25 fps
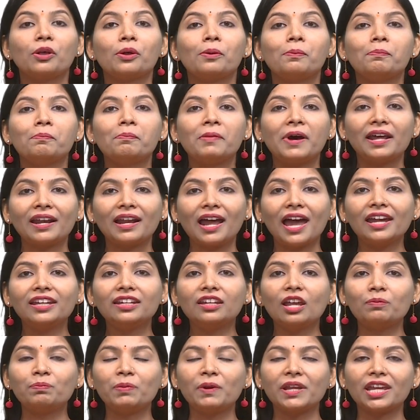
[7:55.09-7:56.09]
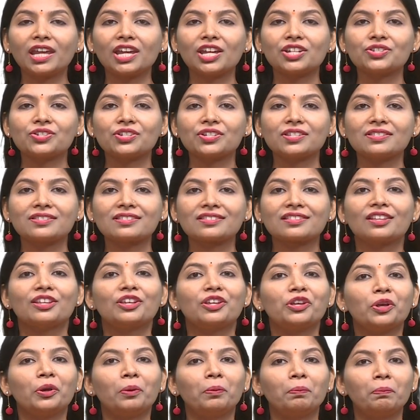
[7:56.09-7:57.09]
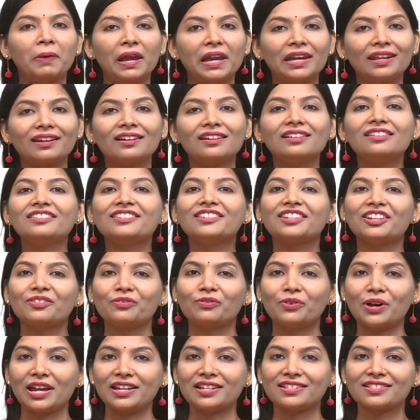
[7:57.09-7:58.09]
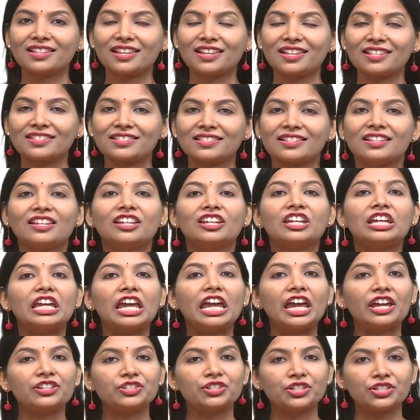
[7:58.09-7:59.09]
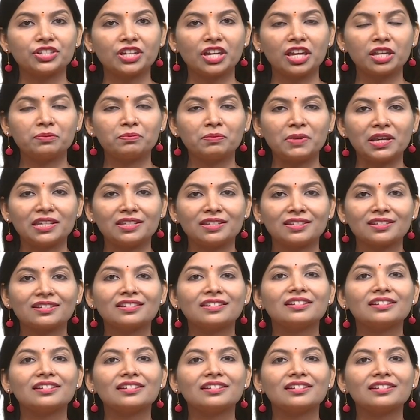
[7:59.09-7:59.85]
marine applications, medical devices, entertainment,